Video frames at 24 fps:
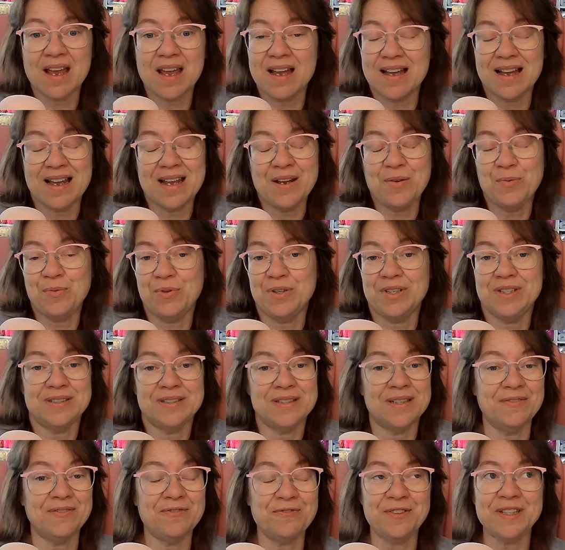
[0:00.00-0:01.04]
I would
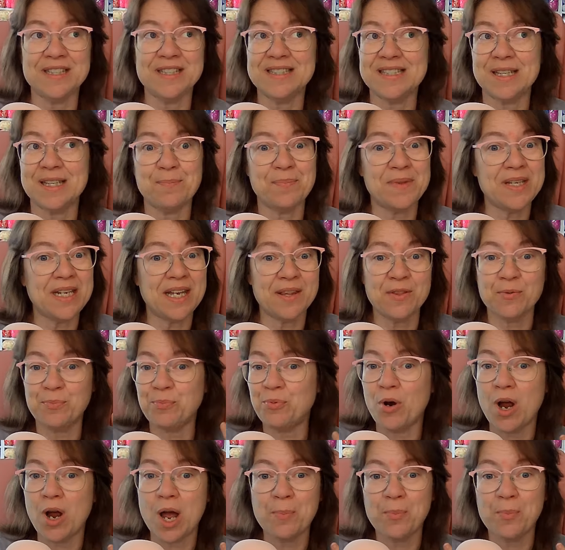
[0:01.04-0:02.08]
fix up the other
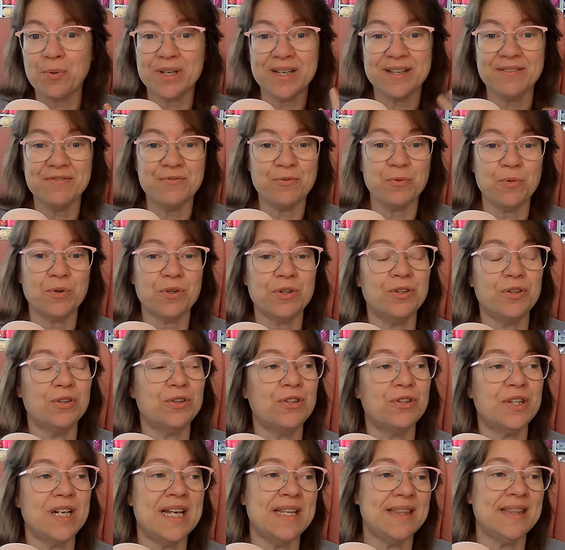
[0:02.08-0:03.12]
property for her,
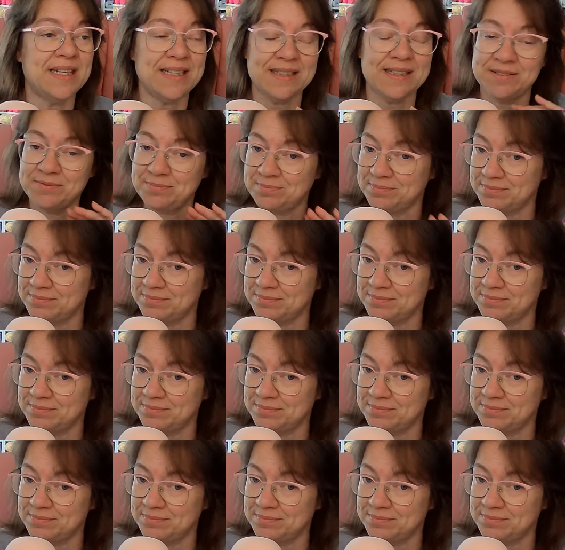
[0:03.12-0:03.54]
and then